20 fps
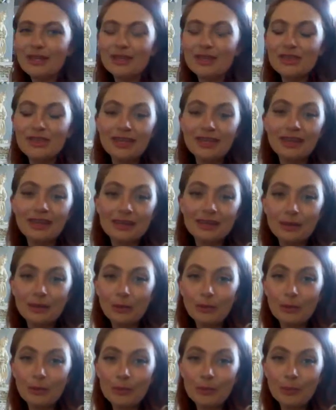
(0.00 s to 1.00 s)
the
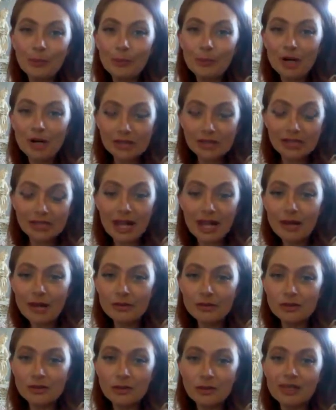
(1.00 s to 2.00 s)
person I
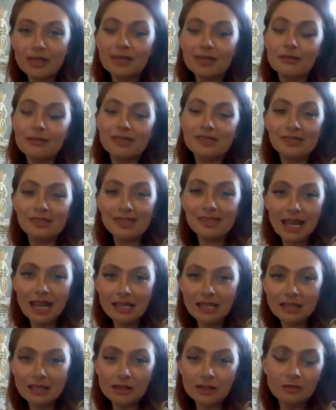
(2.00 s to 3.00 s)
was with, it was this
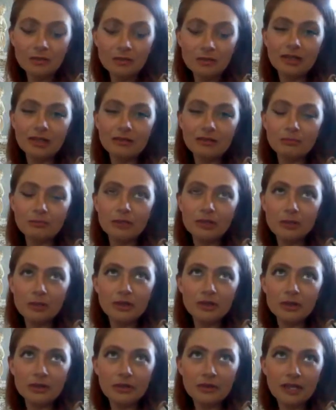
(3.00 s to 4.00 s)
gay dude, but people
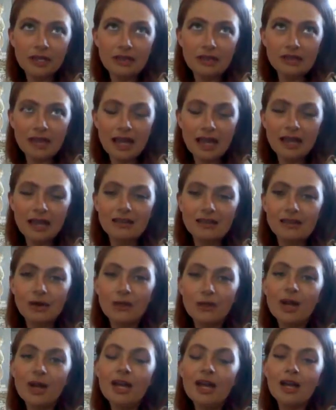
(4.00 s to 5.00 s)
don't think he's gay.
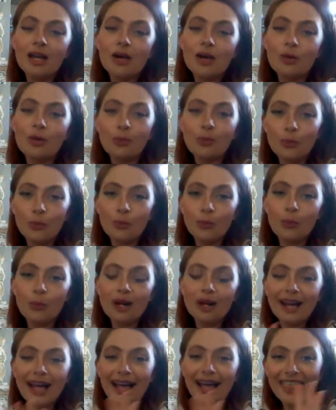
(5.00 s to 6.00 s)
So
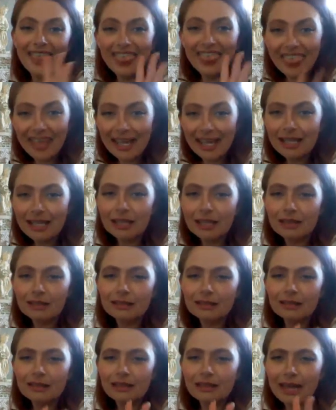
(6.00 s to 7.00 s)
what I think
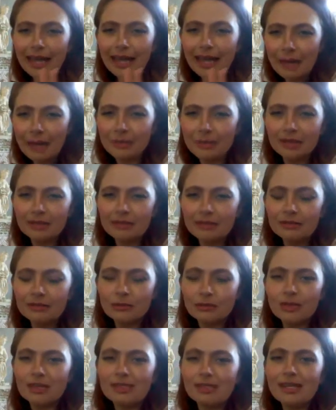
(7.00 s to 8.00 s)
happened
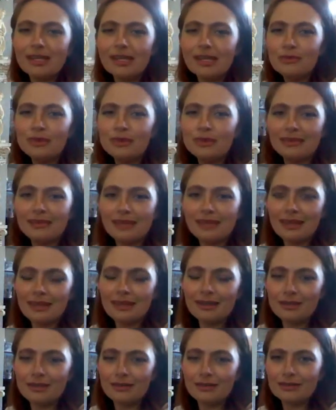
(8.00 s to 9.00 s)
was he was
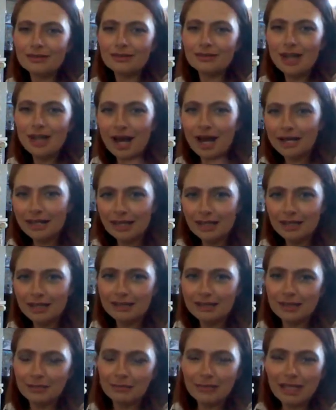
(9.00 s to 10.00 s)
like talking
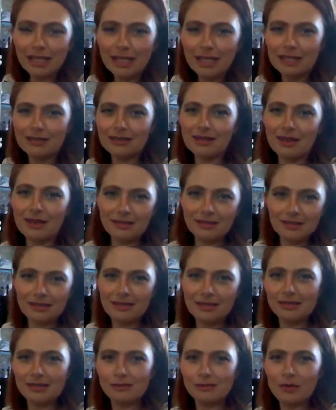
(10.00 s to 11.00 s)
to me and talking to
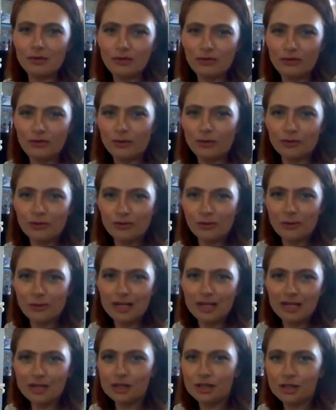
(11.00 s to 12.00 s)
these beautiful
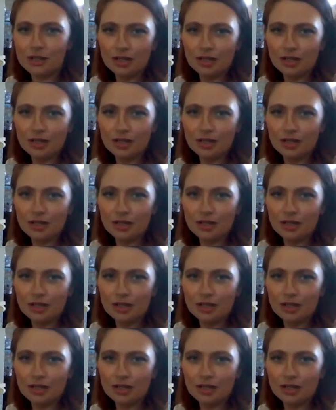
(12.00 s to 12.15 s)
Swedish